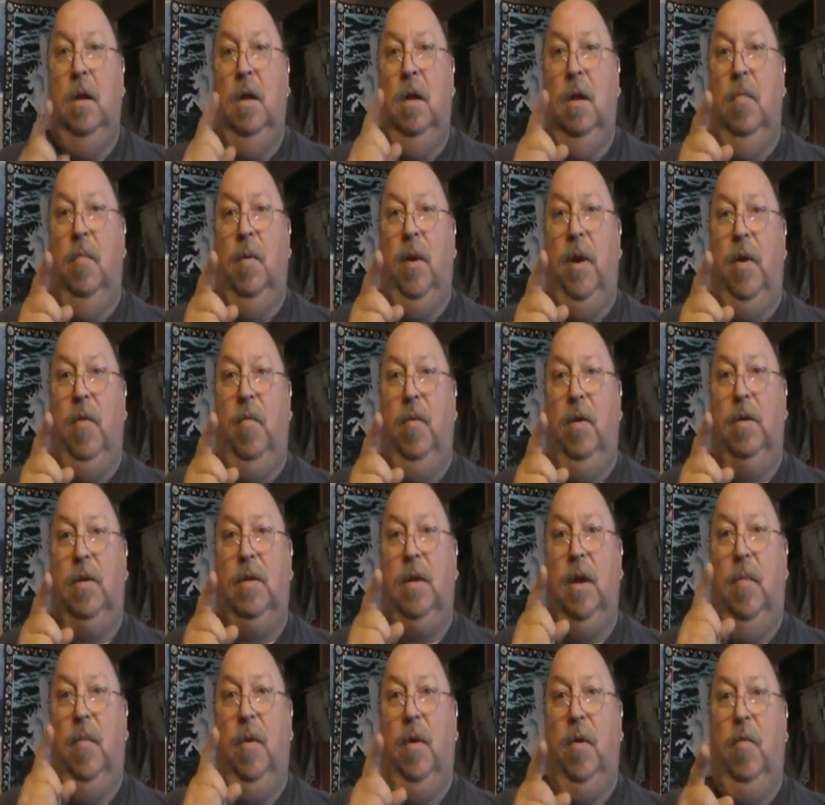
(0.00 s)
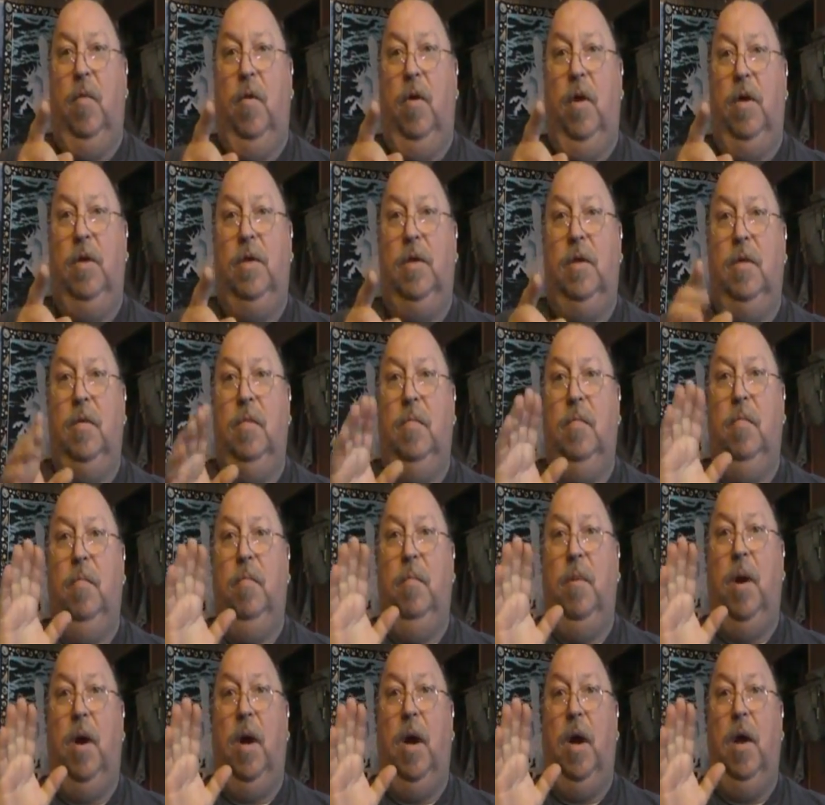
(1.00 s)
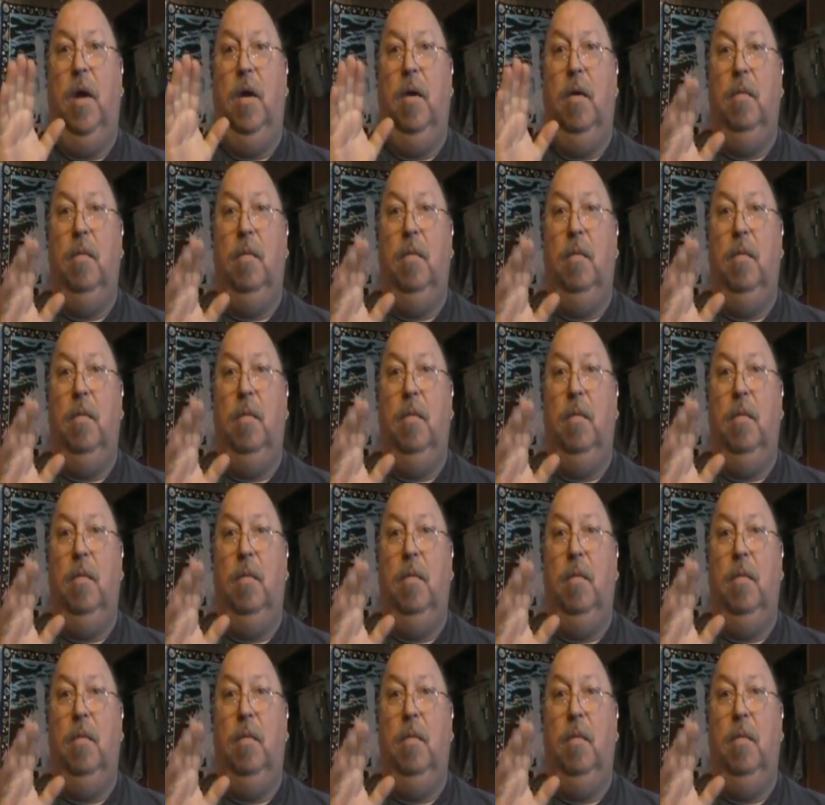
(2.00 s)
Live by your wits, not by your worries. Bye.